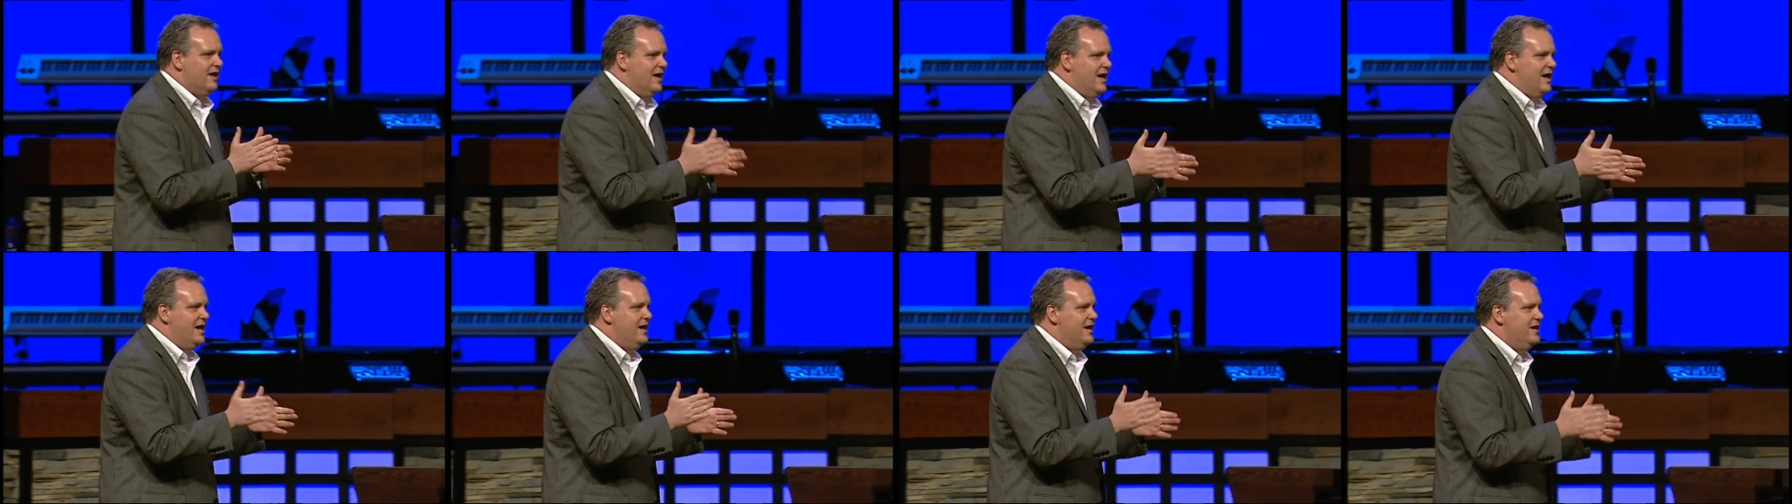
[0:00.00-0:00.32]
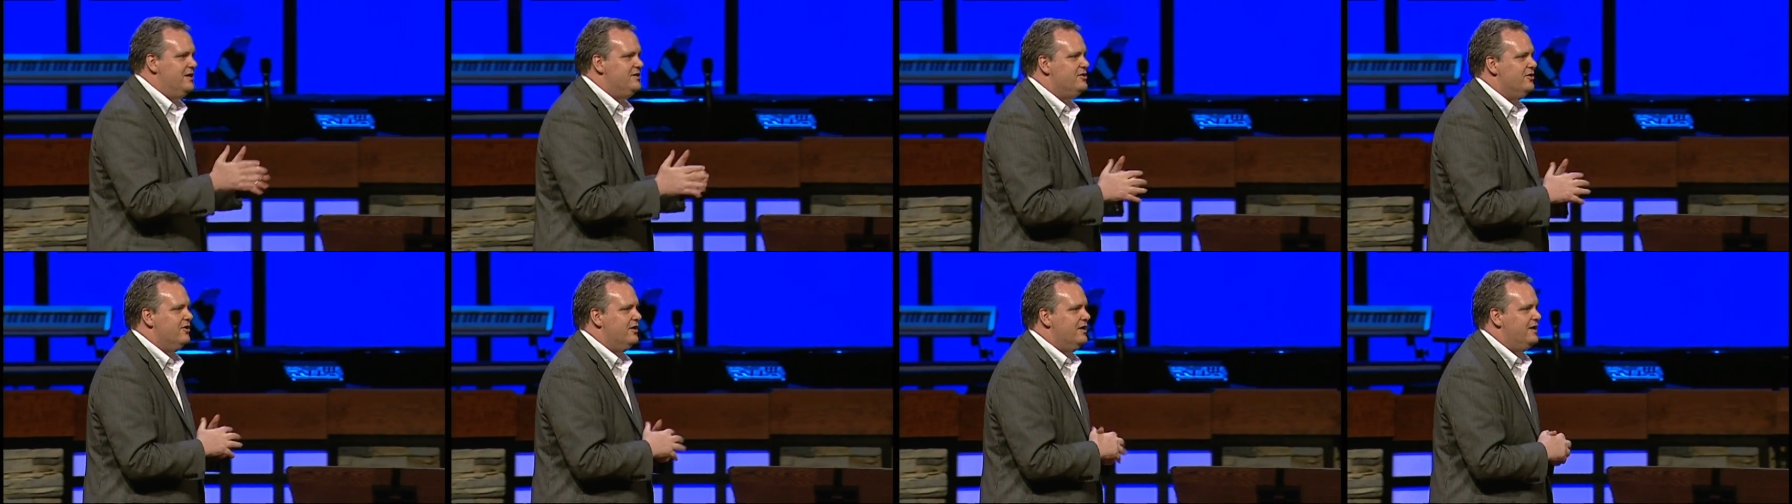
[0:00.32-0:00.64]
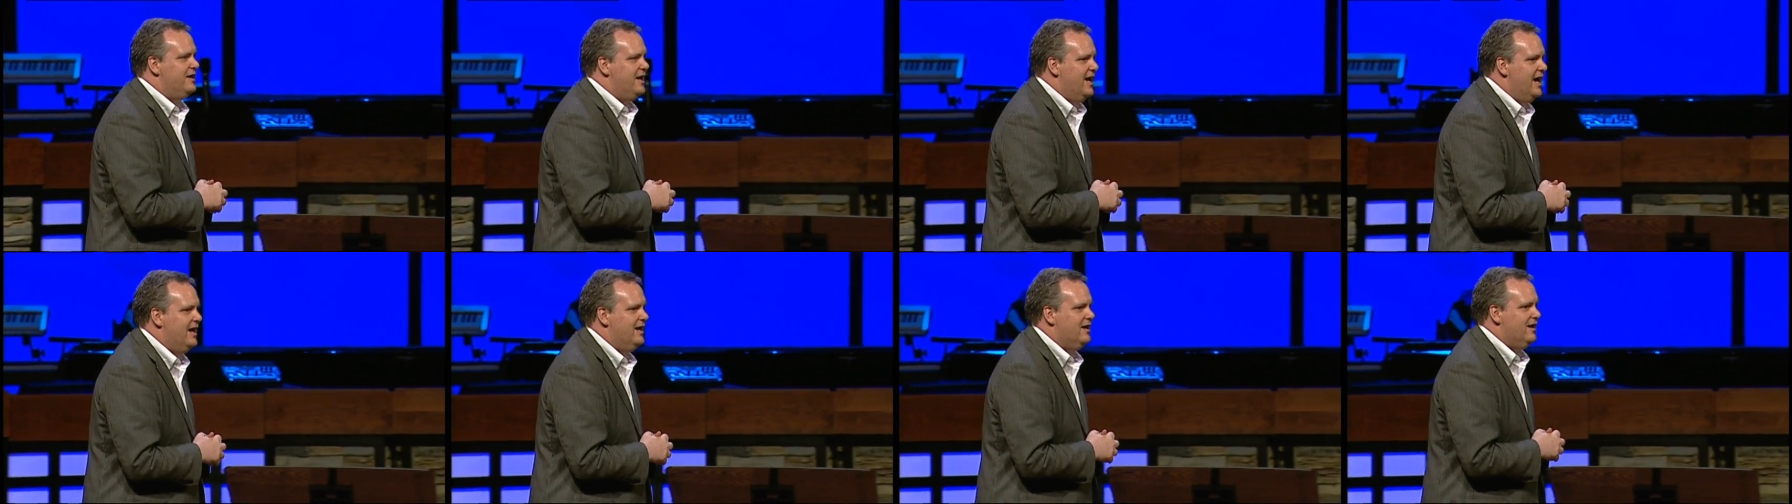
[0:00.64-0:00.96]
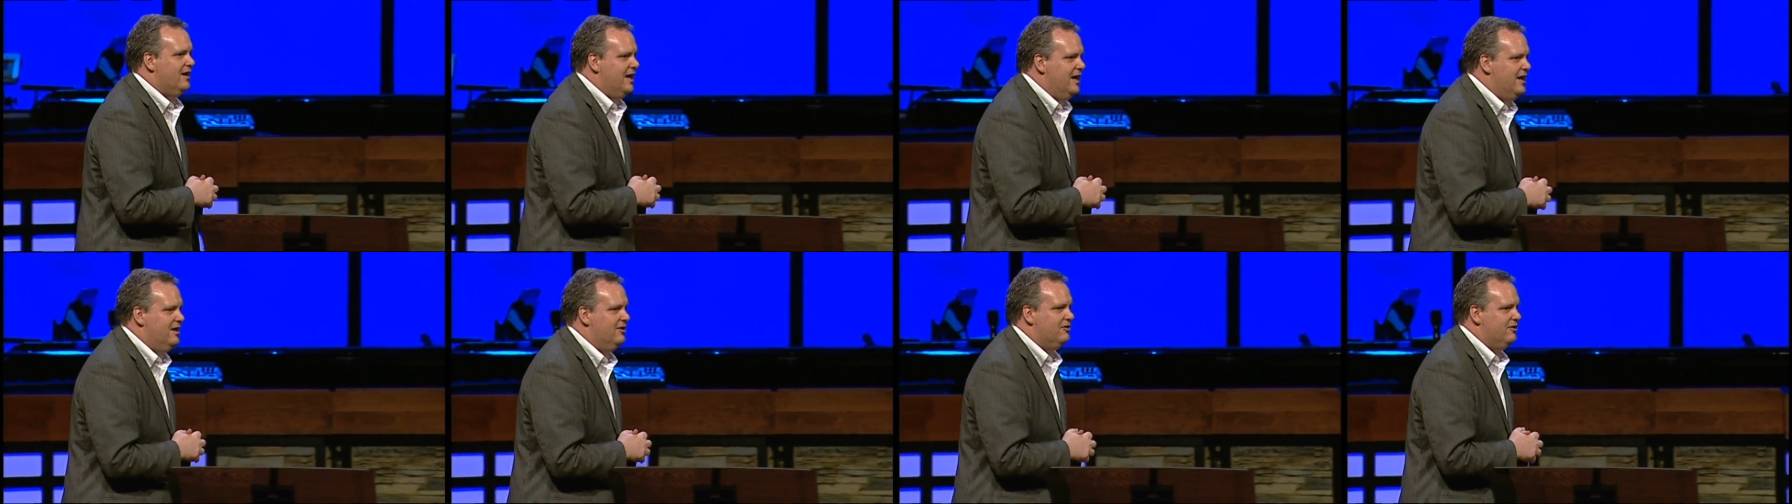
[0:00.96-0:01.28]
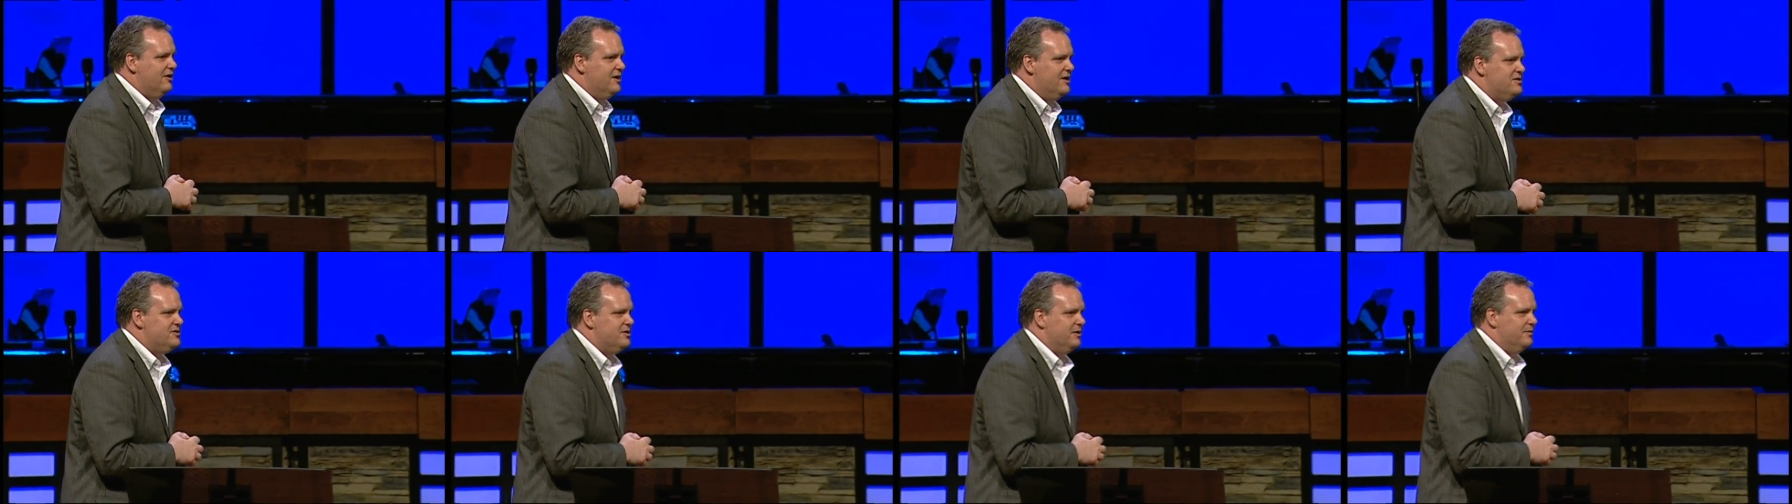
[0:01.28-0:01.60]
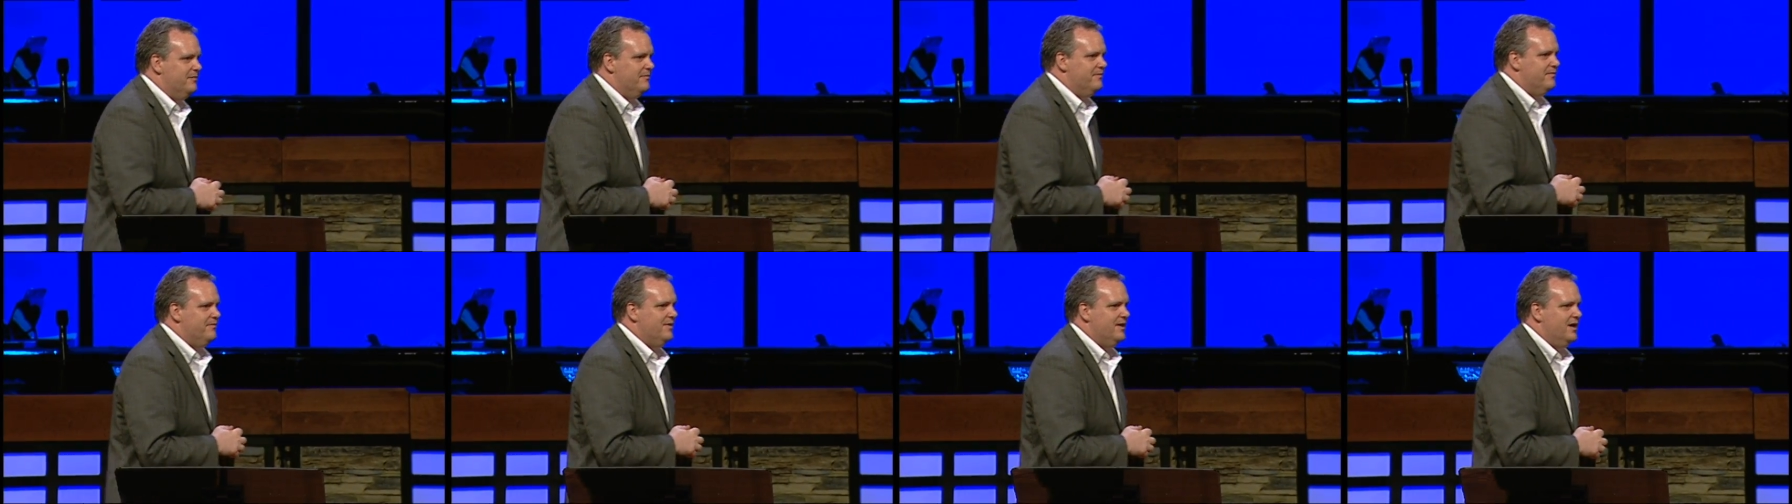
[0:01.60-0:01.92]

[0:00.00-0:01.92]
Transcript: lead to a dead legalism.